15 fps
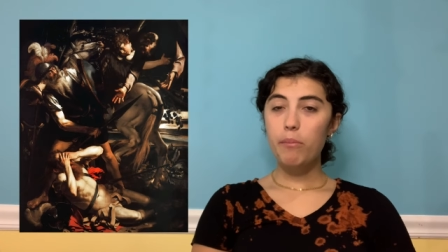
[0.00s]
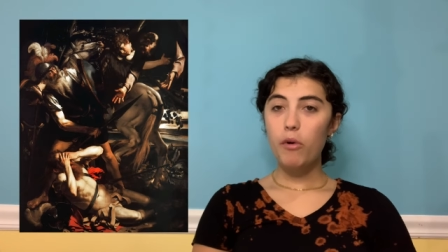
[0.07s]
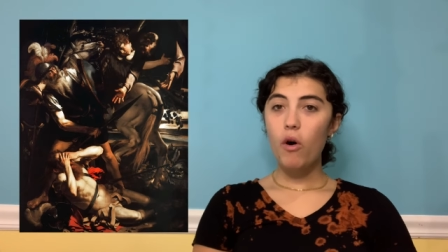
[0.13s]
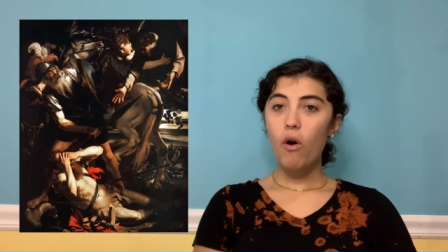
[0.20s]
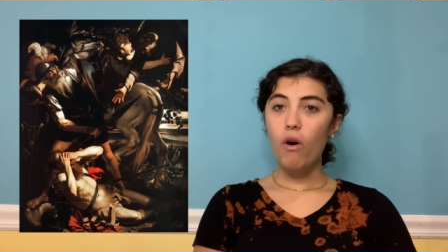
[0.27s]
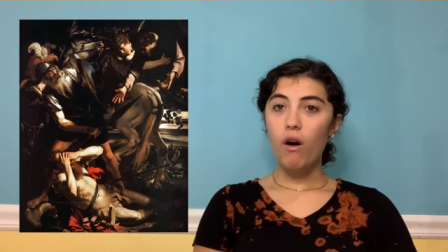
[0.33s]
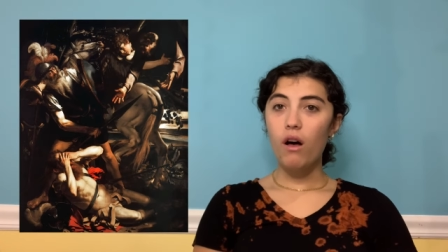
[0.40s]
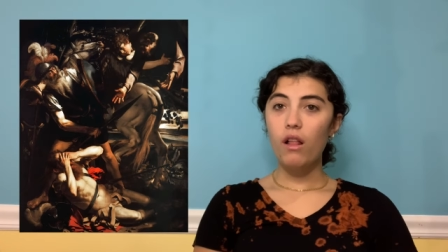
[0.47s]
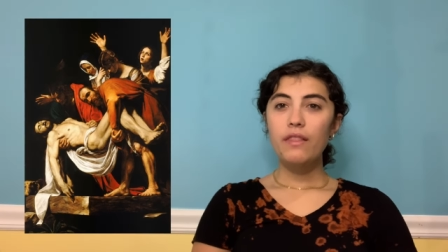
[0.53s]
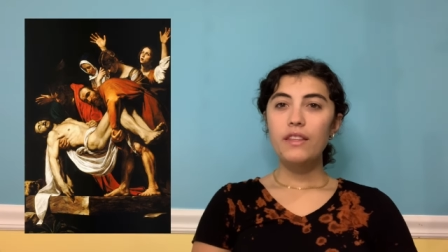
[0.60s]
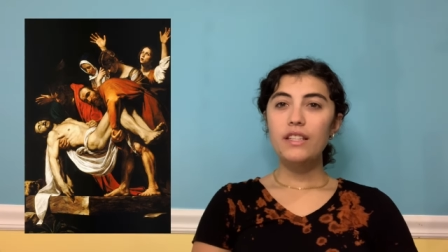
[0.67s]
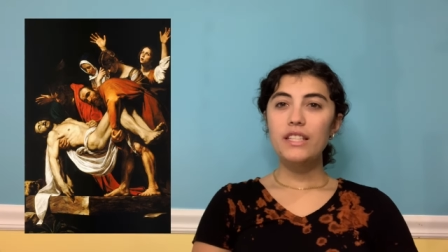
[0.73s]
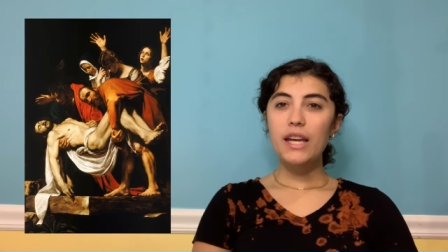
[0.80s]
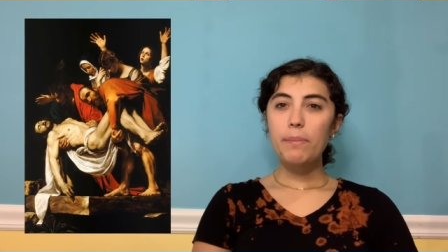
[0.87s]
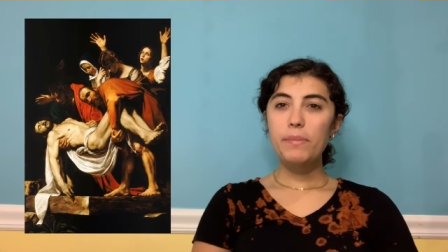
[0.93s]
Paul, The
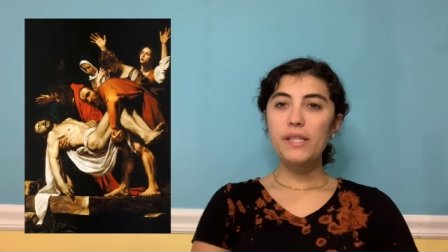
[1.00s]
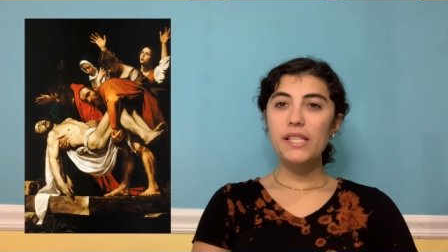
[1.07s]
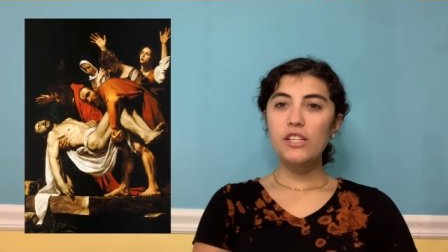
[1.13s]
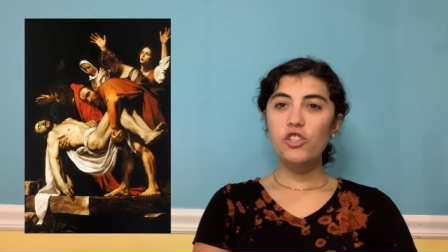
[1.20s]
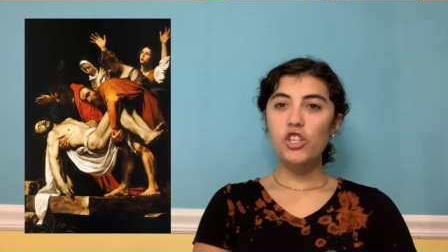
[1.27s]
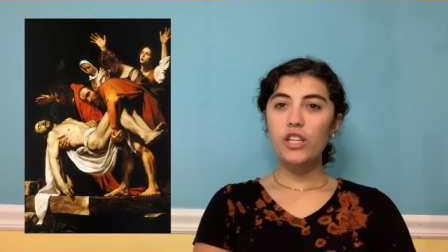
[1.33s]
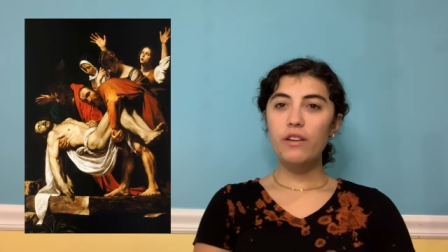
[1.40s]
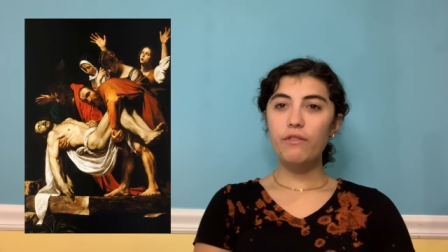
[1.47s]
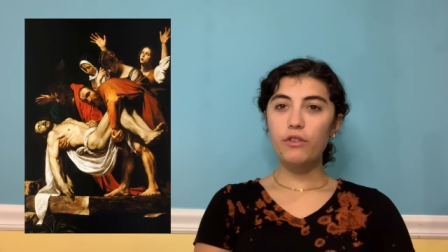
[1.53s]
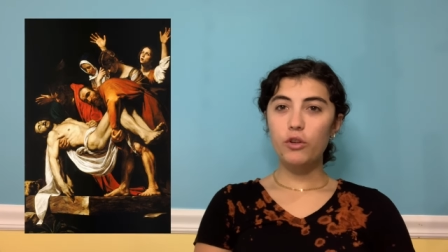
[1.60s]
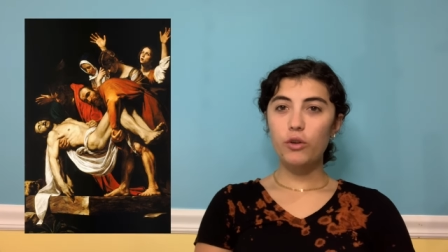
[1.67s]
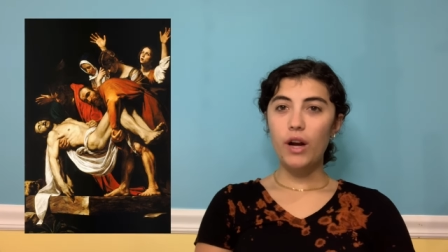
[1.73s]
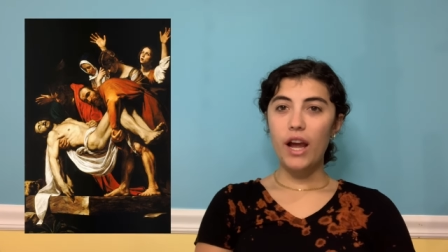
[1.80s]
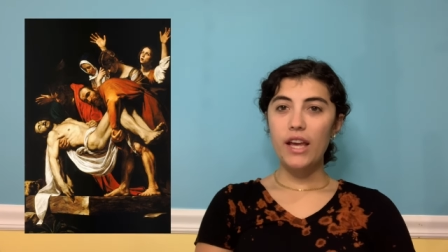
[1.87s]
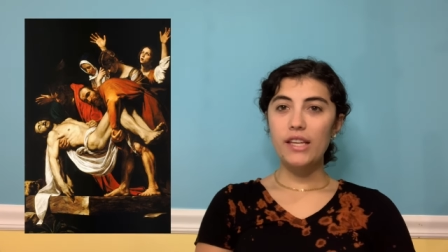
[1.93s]
Deposition of
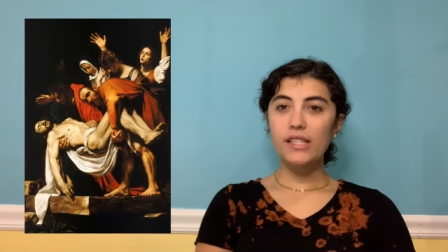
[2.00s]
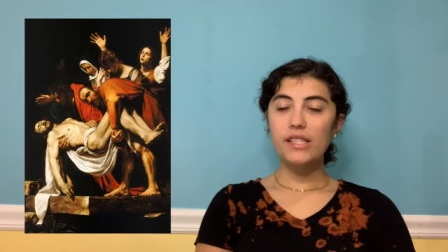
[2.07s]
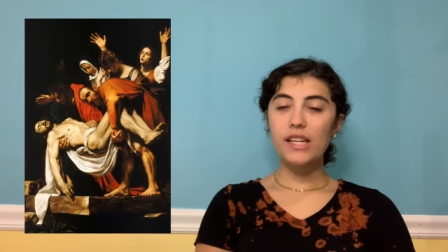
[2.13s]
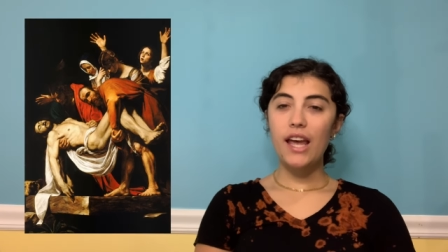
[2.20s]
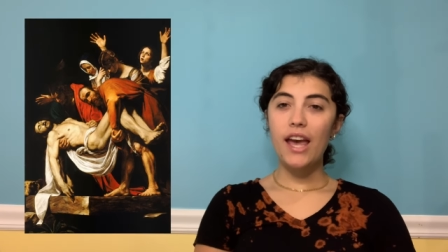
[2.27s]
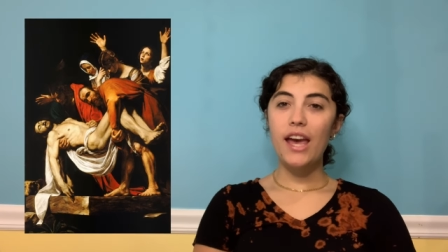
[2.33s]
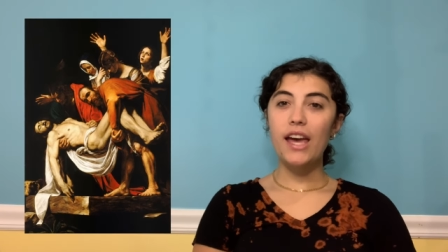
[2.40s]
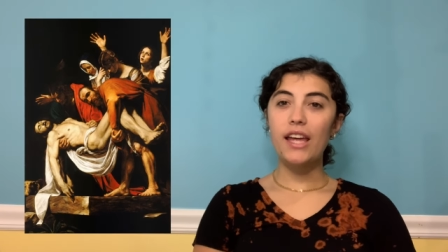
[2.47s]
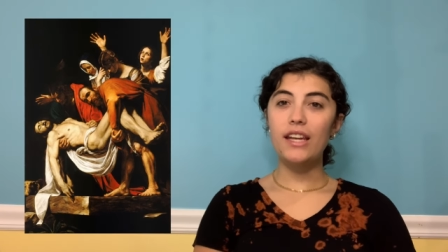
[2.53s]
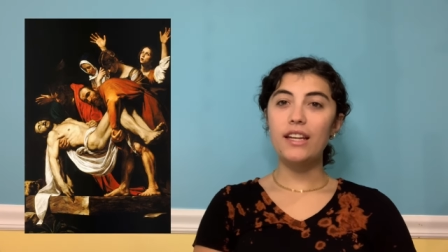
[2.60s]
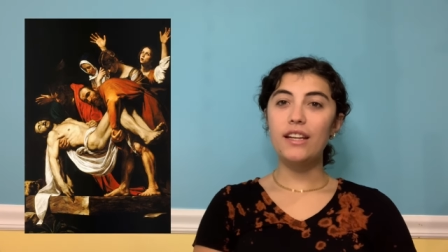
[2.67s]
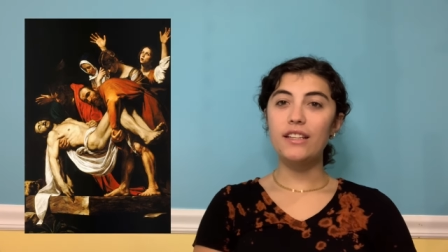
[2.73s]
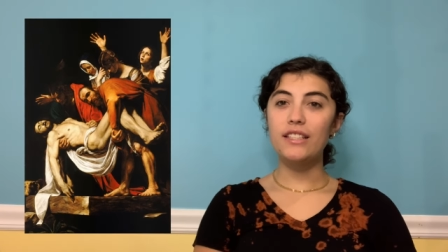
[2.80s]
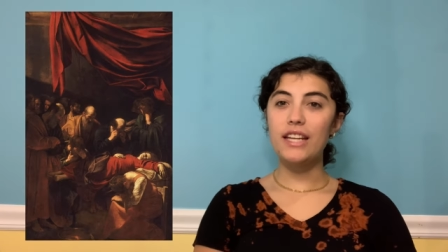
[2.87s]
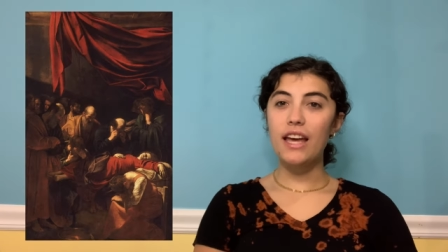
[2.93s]
Christ,
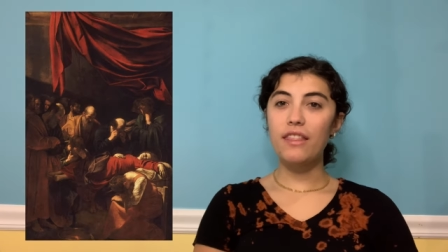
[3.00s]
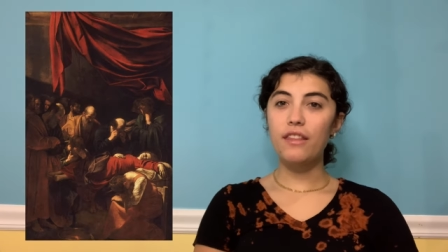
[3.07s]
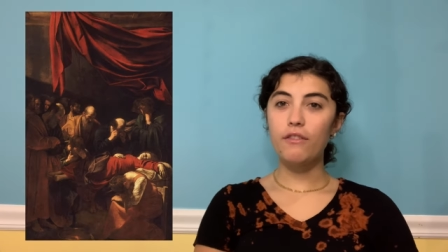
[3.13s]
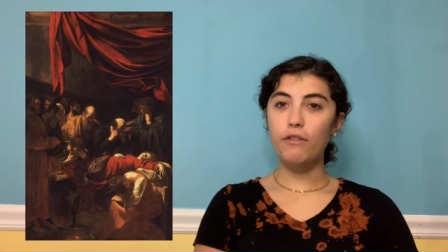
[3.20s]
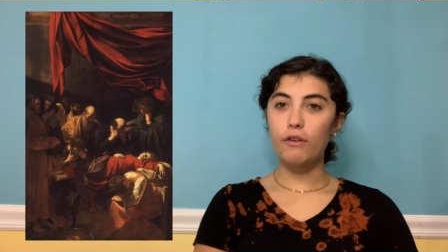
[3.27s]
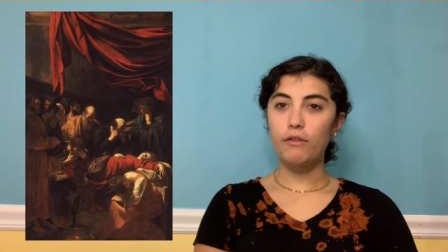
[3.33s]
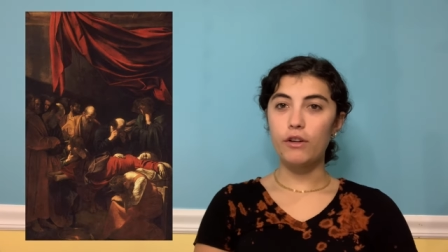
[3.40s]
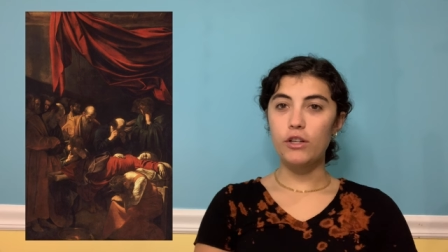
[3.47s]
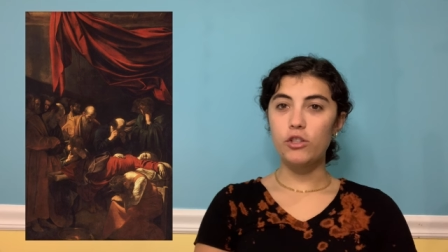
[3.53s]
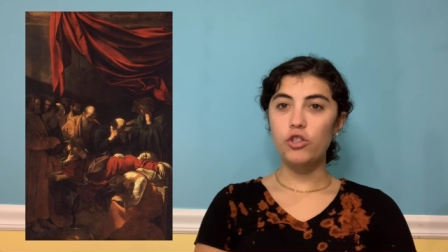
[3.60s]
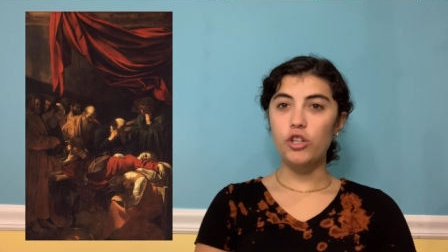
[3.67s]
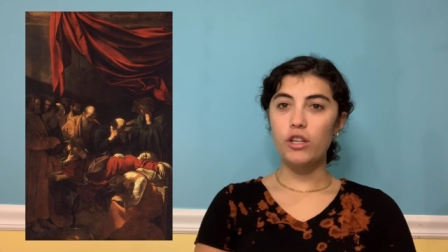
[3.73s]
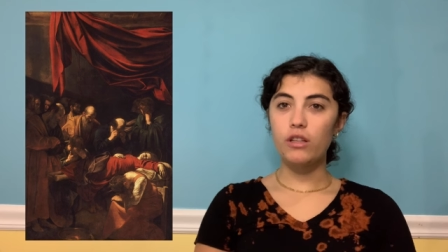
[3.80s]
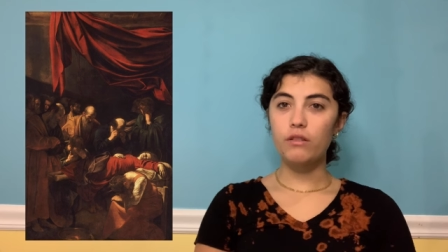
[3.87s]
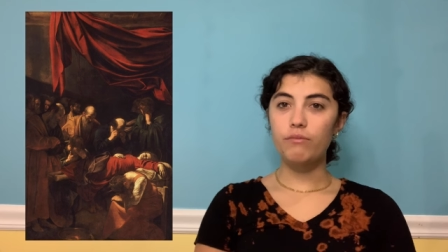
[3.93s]
and Death of a
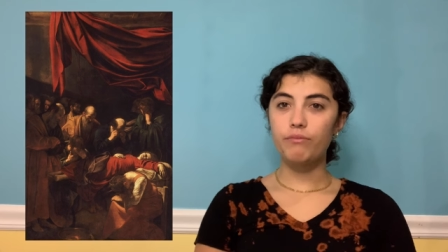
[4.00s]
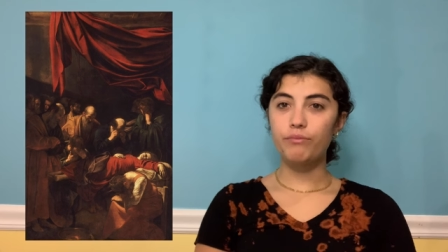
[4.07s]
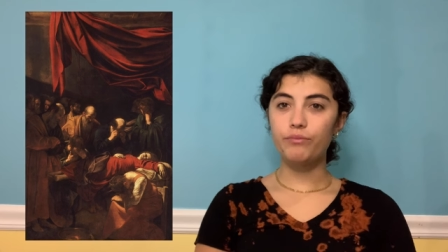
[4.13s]
Virgin.